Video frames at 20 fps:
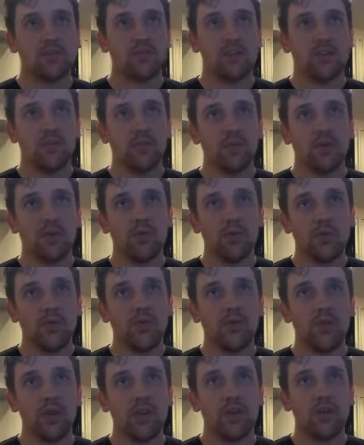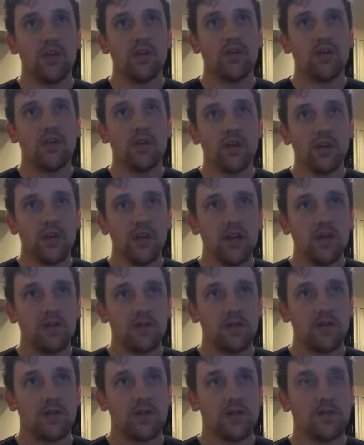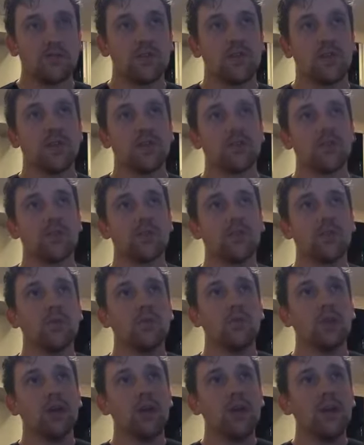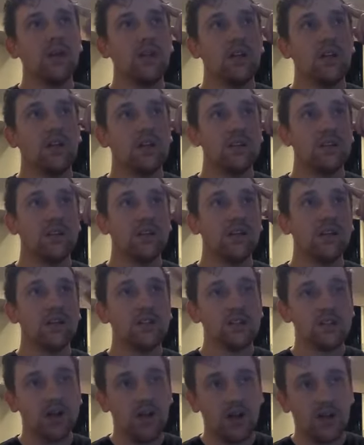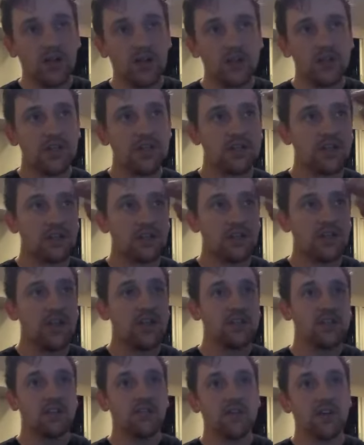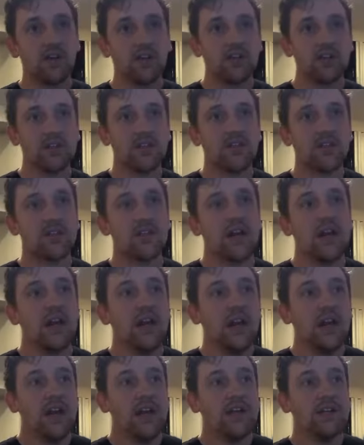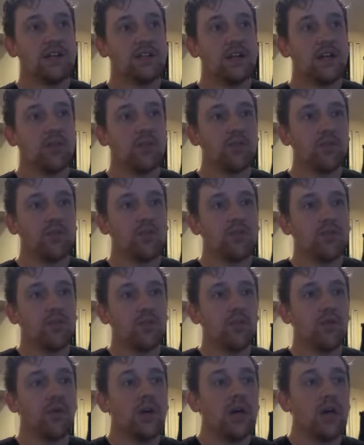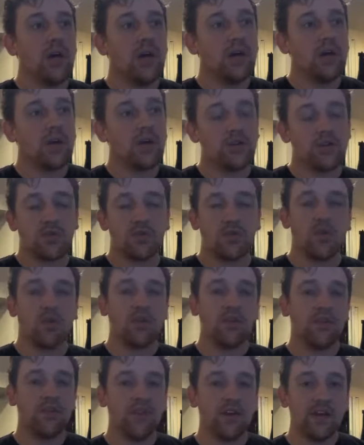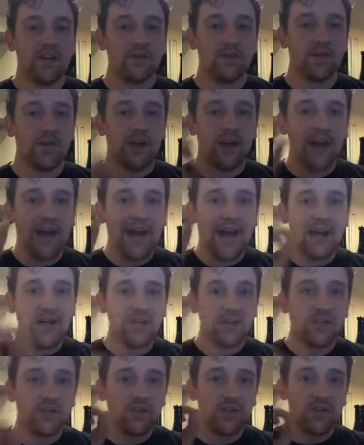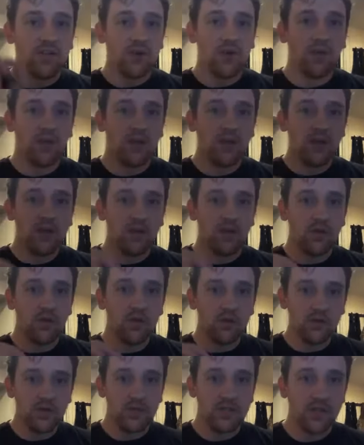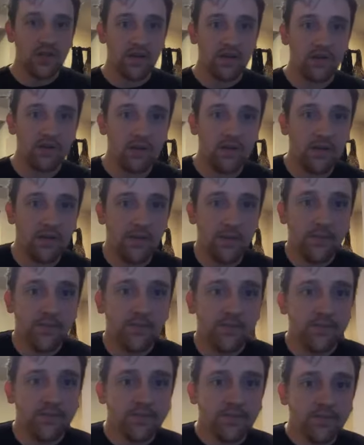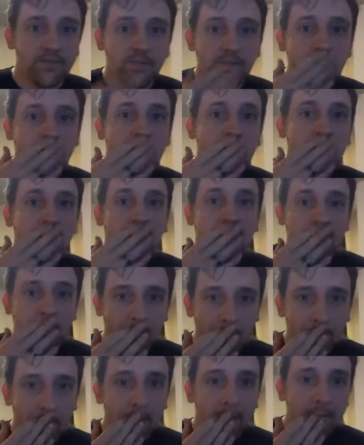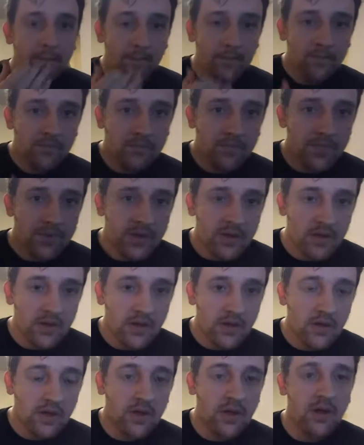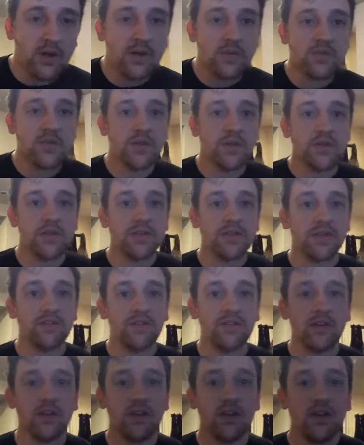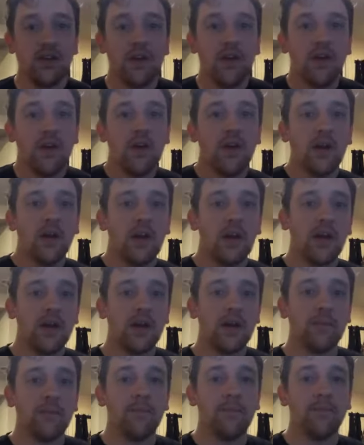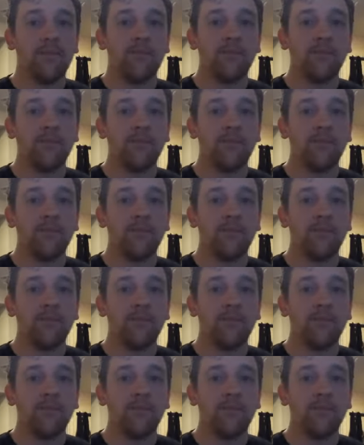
what everybody would freely do in any given circumstance. So what He does in His knowledge, His exhaustive knowledge, is He's able to control events without actually determining you to do stuff. Mm-hmm. Oh, I'm sorry, Stephanie. Um,